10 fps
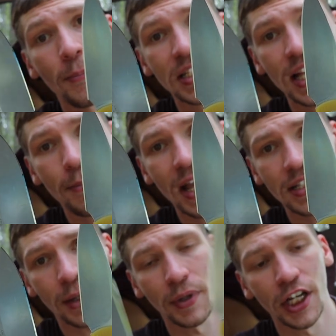same
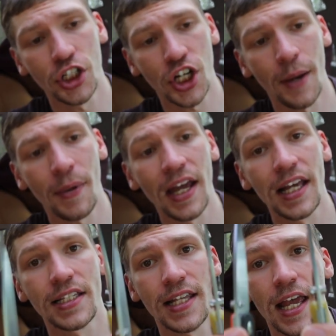basic blade shape,
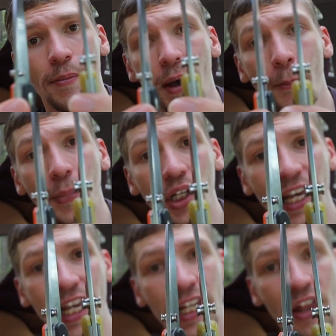same
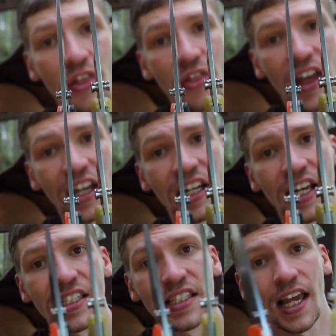blade
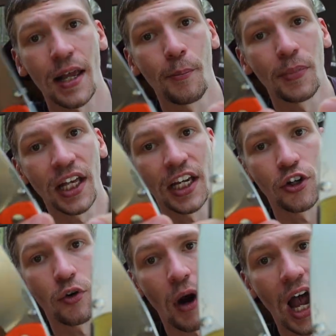thickness, same
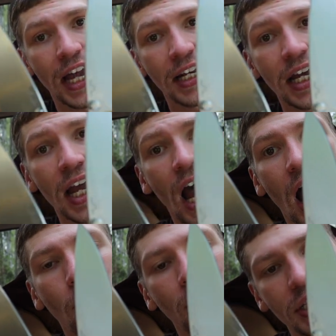blade grind.
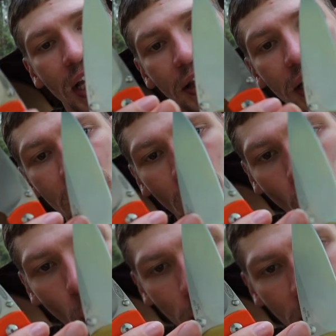Um, once again, the
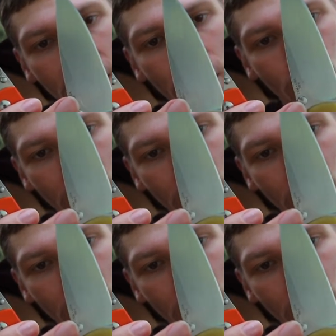opening or